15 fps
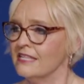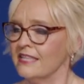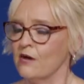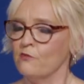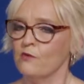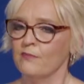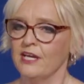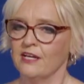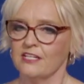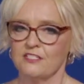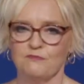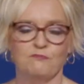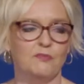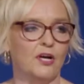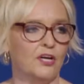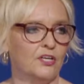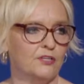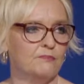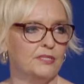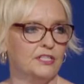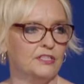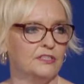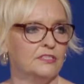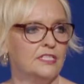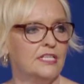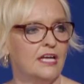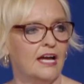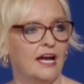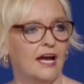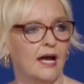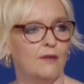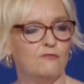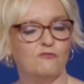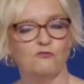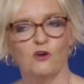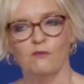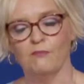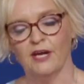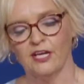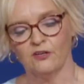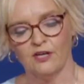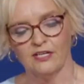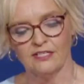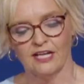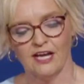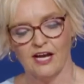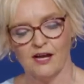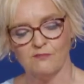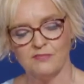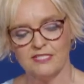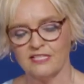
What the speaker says: that will make us marketable for Micron to come,